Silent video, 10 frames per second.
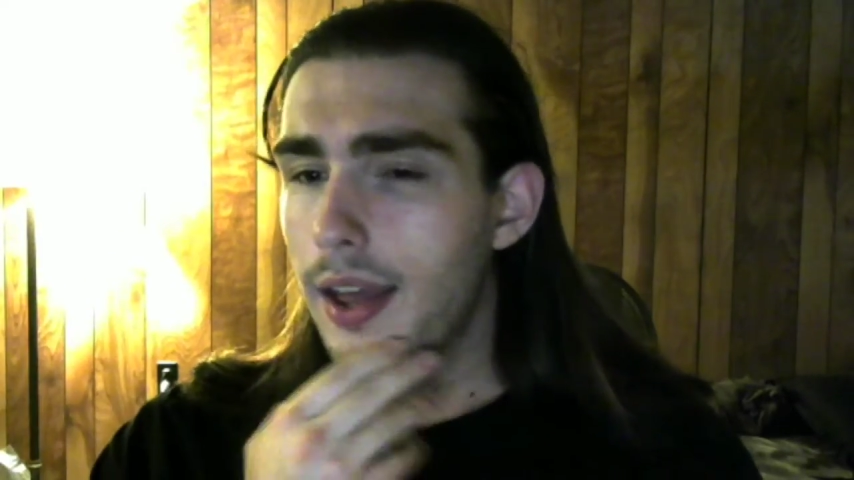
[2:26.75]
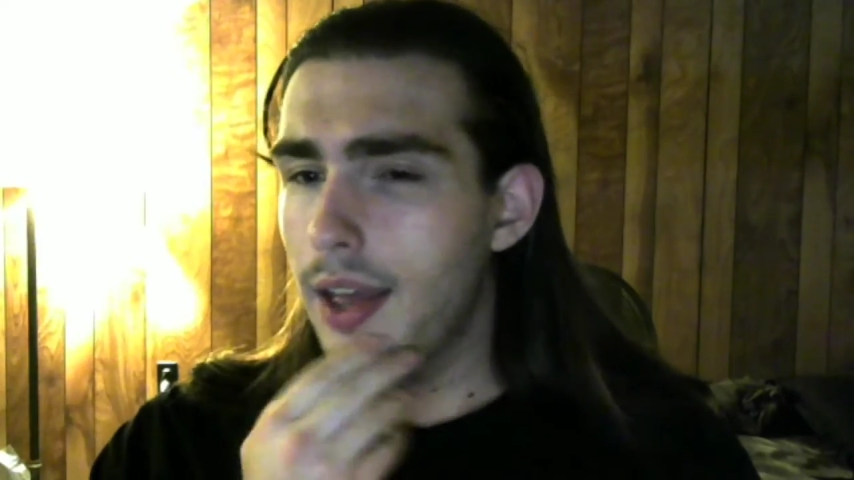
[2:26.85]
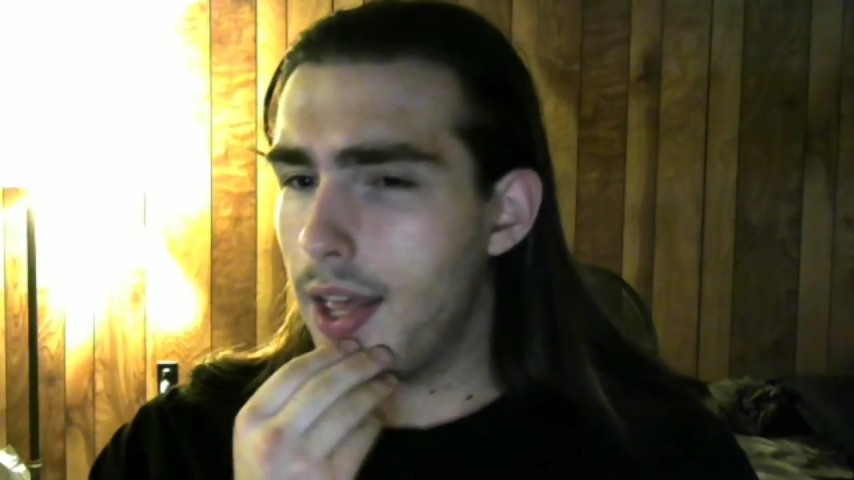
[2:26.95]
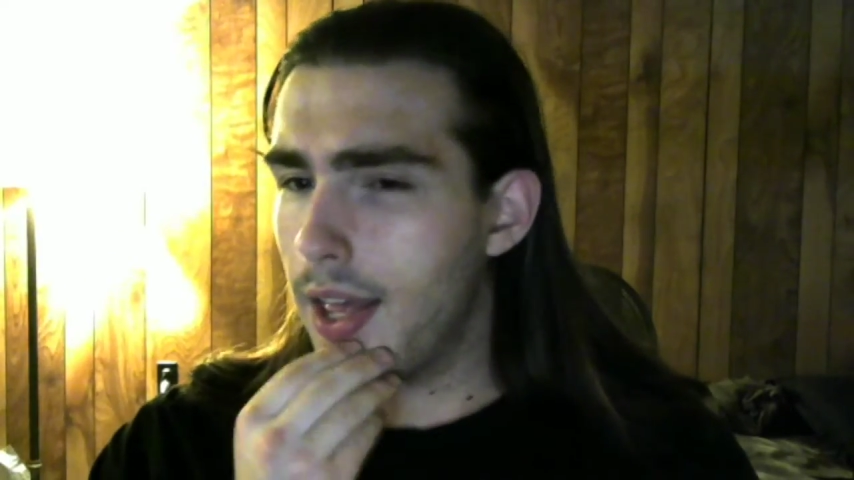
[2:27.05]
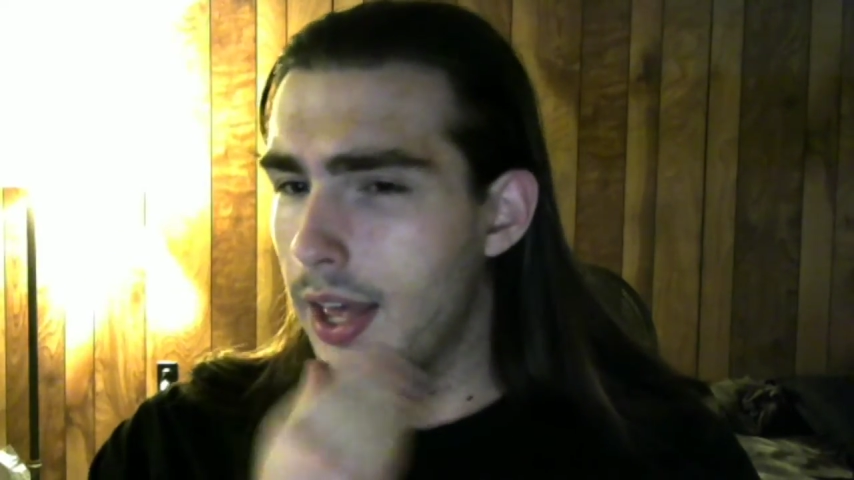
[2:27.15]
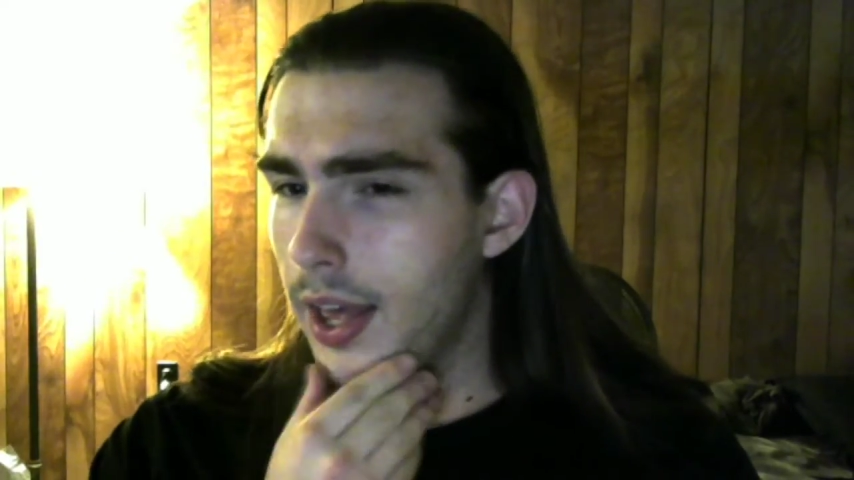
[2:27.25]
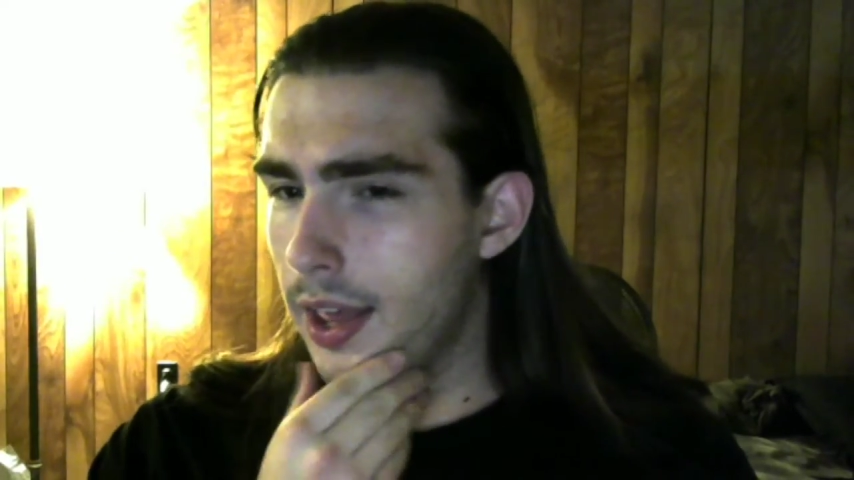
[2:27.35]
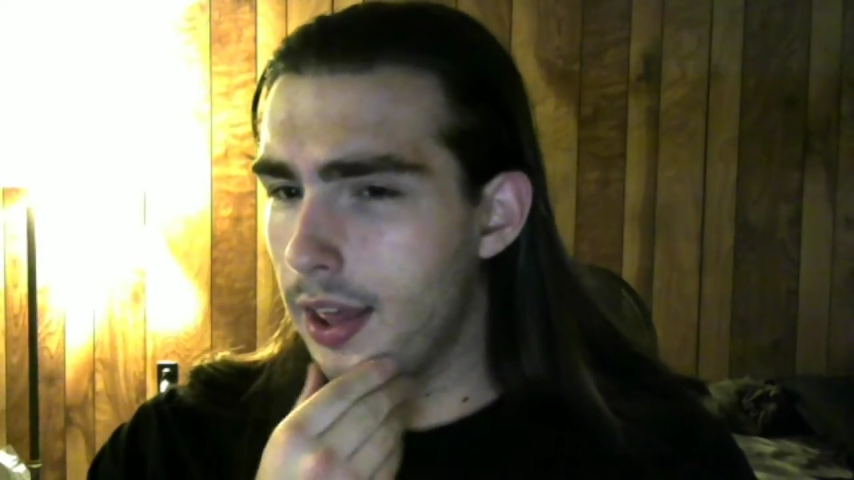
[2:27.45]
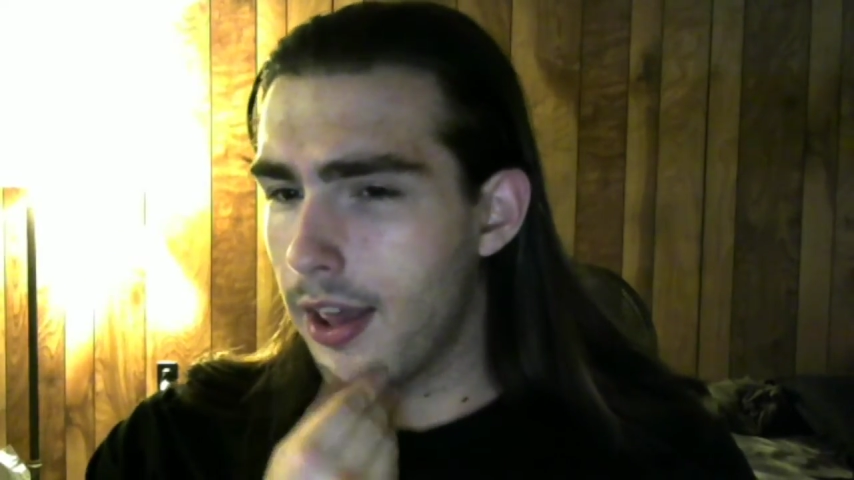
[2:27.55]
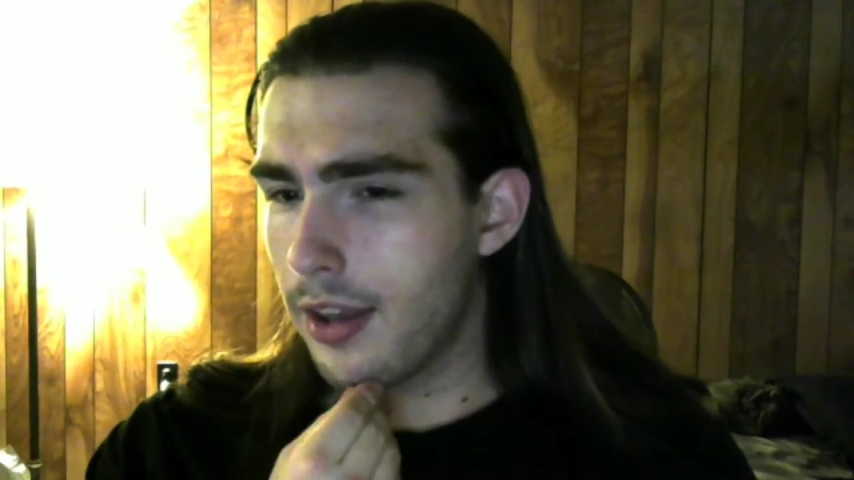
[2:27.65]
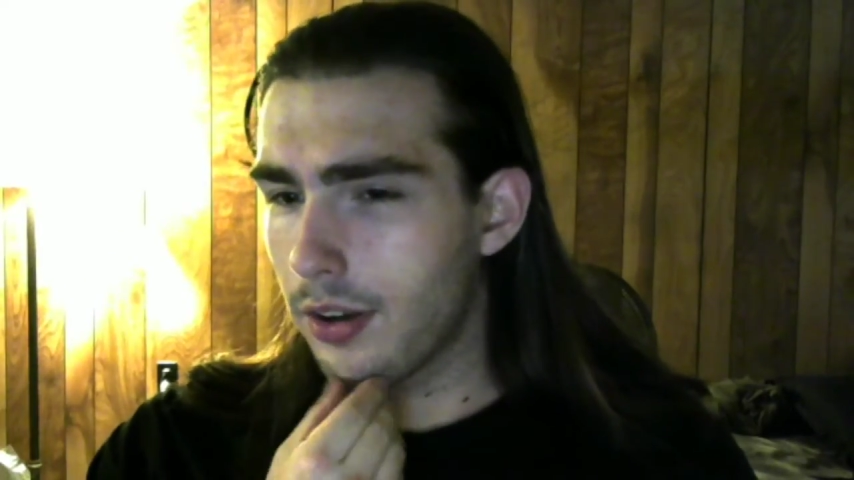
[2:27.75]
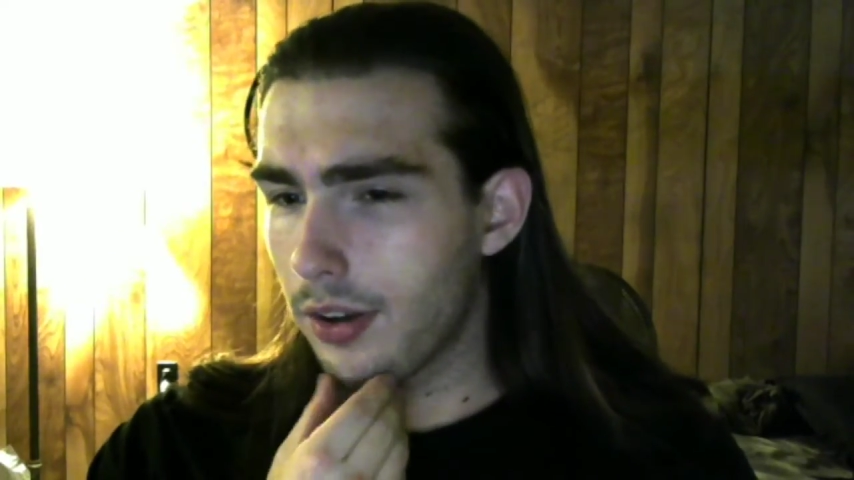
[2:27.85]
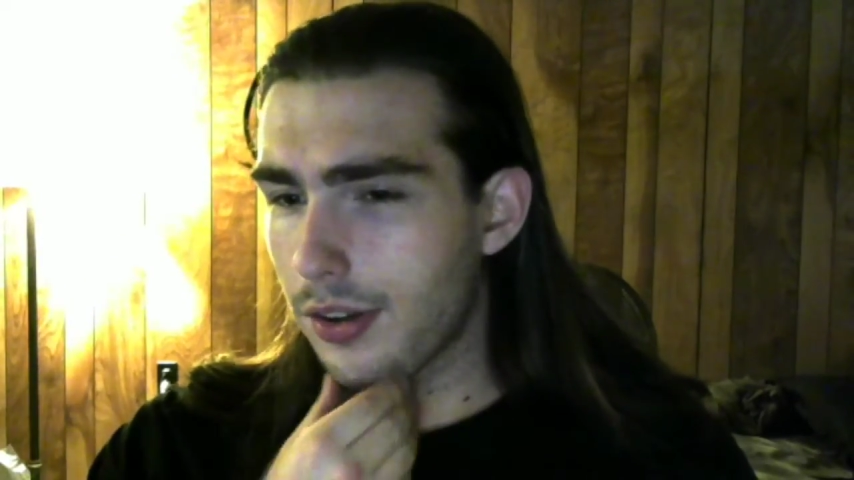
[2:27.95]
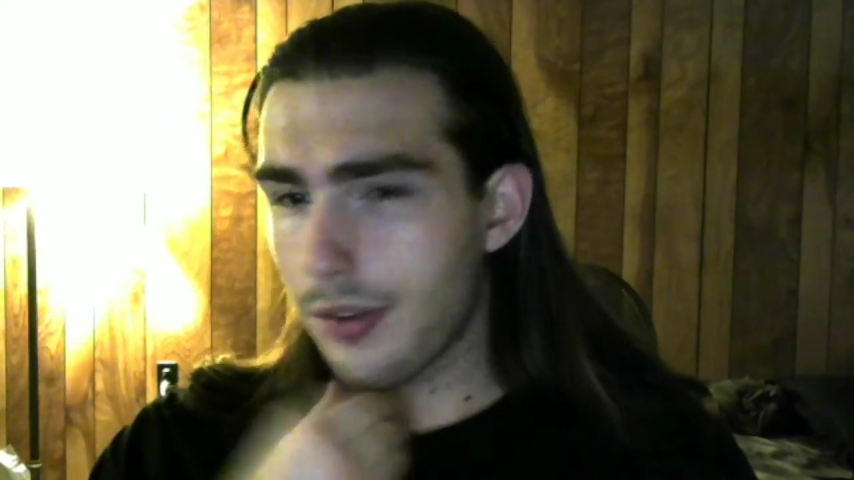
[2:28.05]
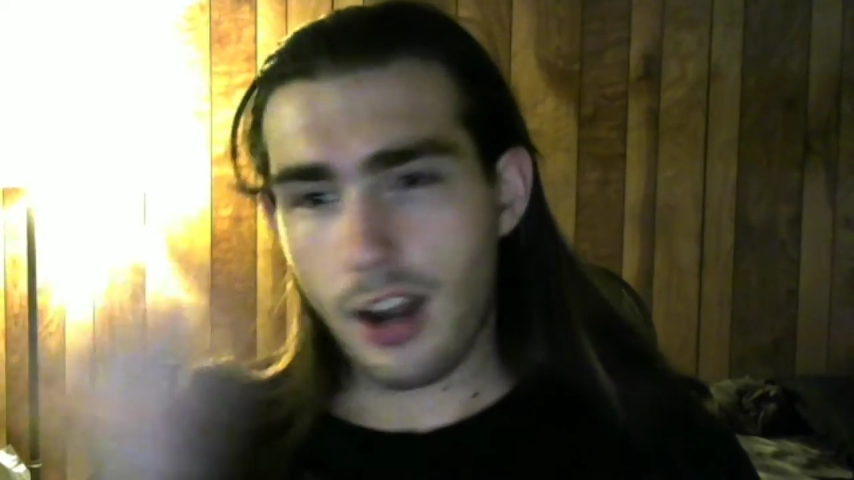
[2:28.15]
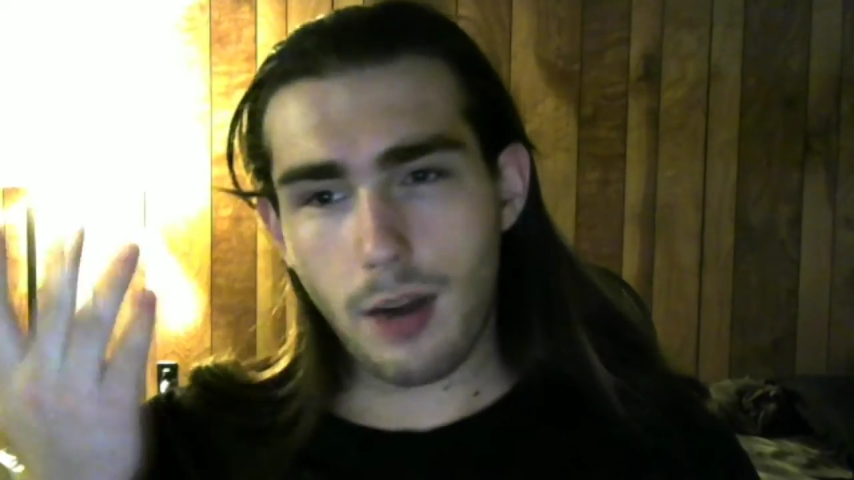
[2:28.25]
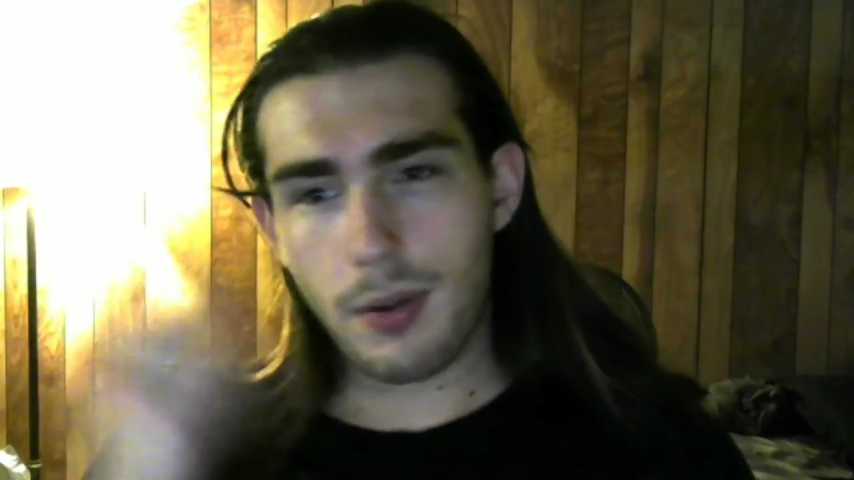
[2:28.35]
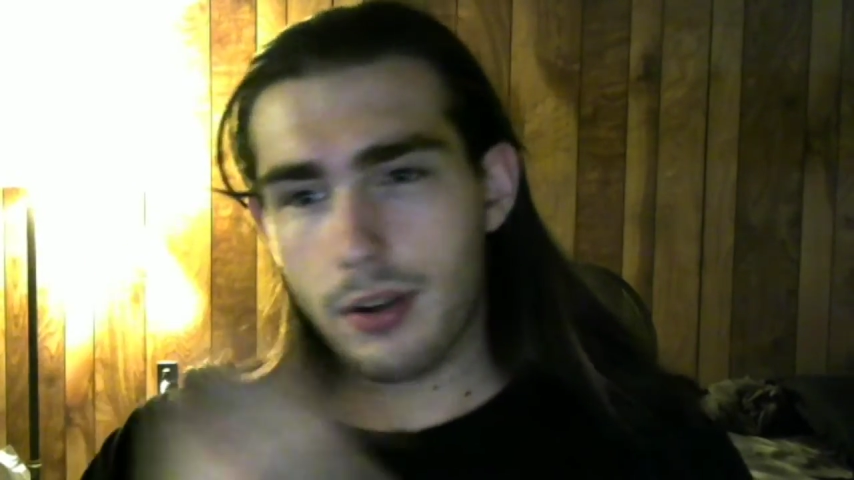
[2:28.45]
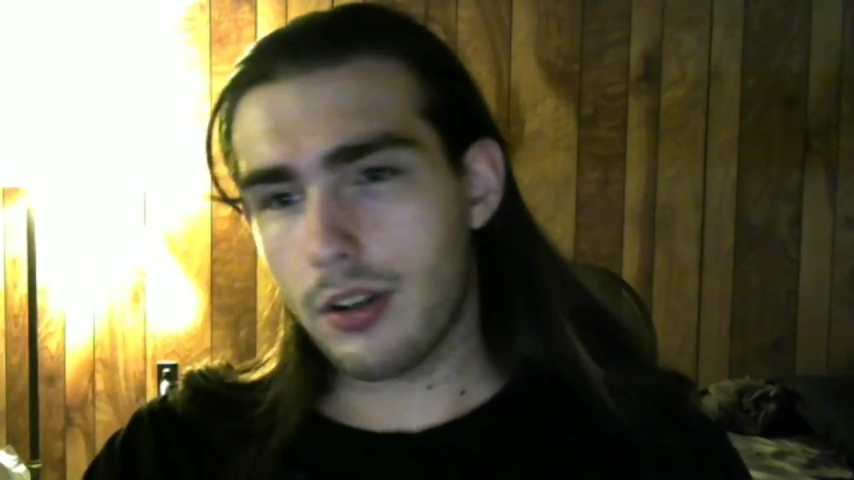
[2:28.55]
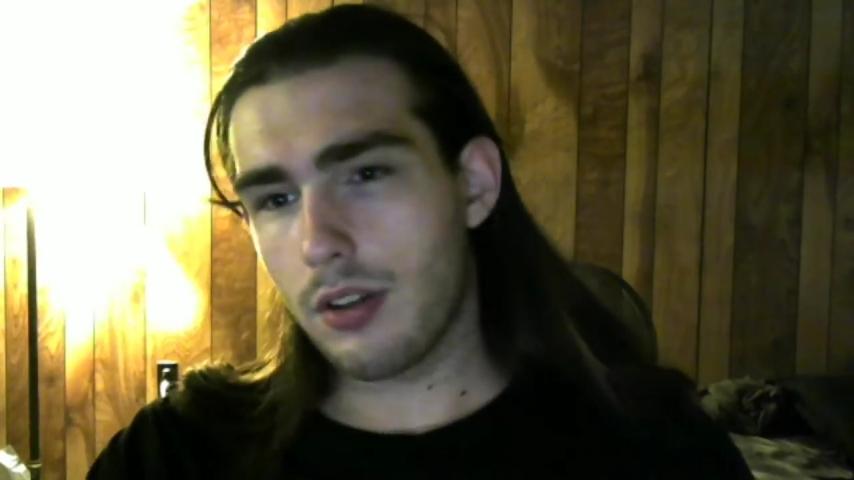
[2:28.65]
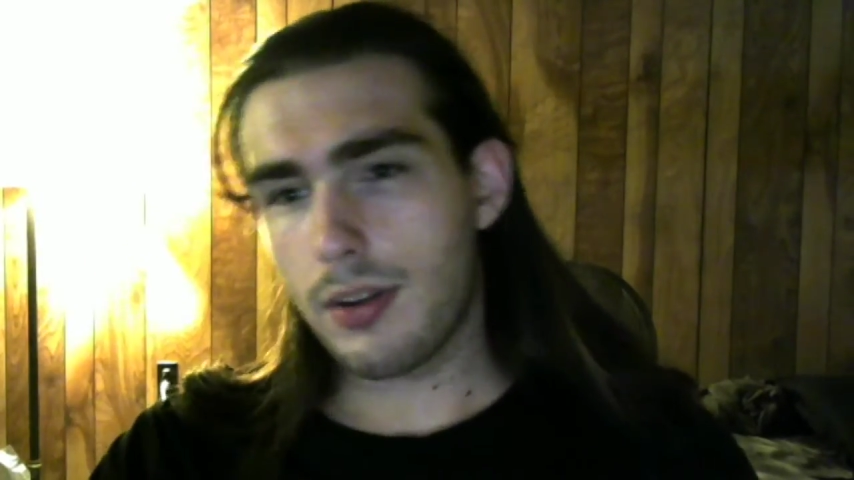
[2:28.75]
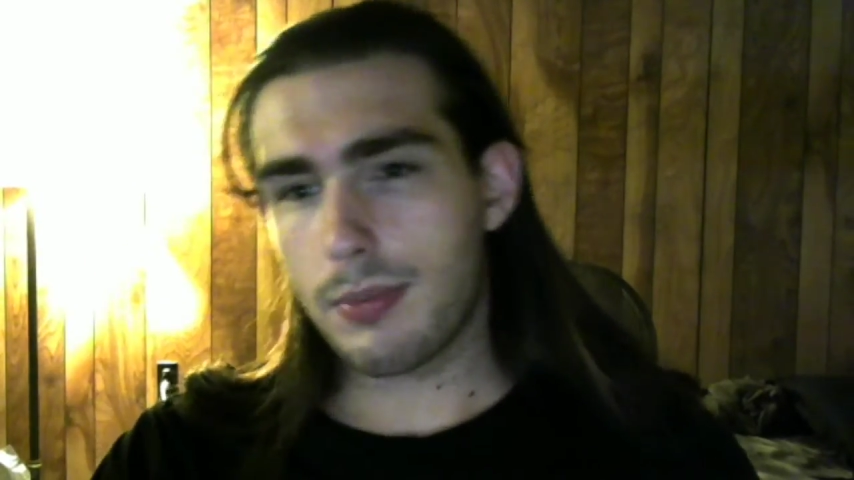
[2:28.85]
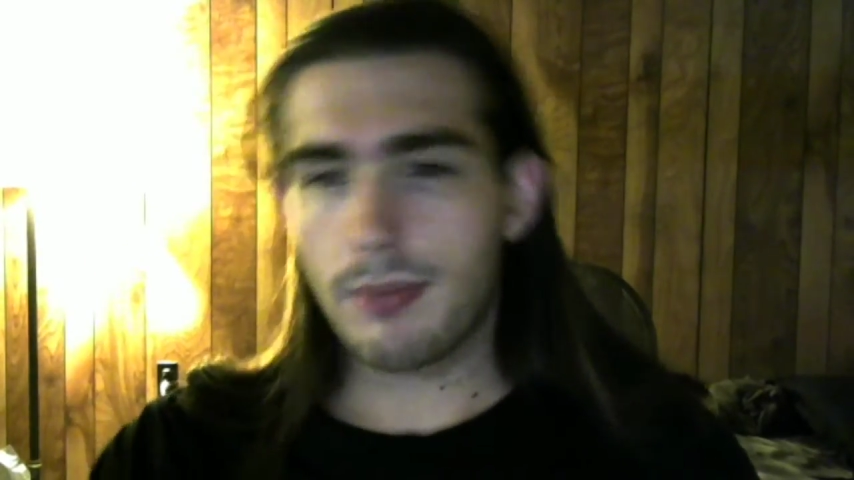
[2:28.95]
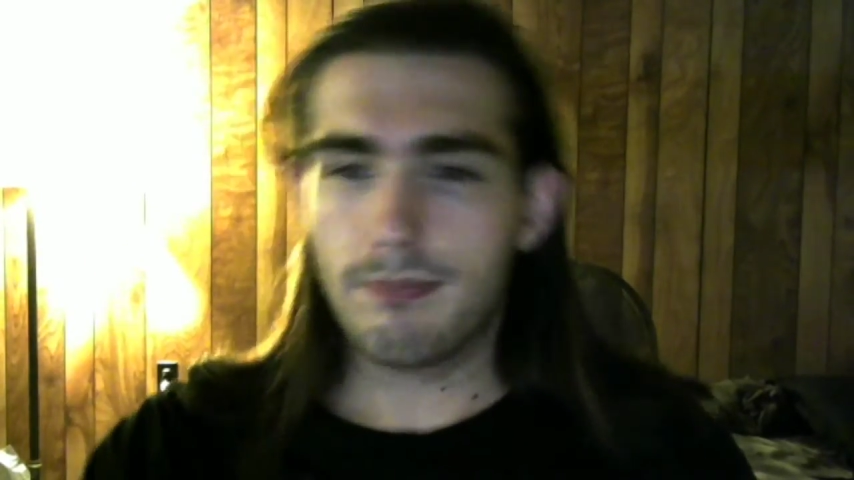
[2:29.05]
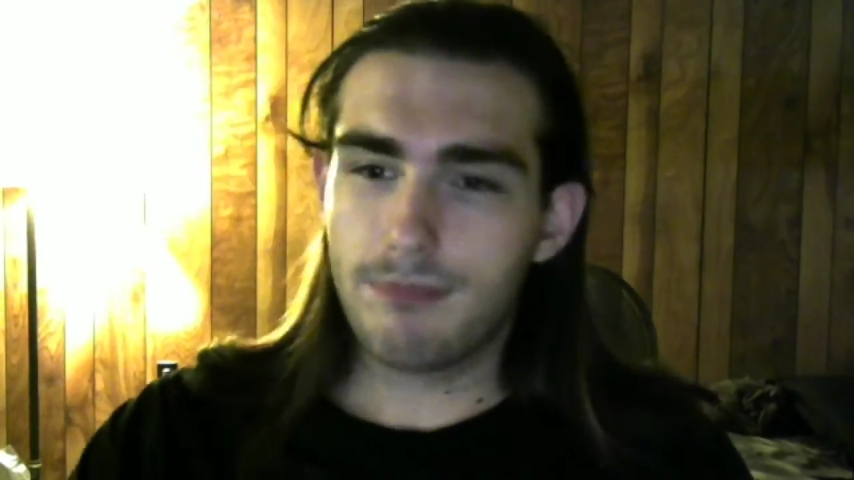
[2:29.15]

And also Cyberpunk in November.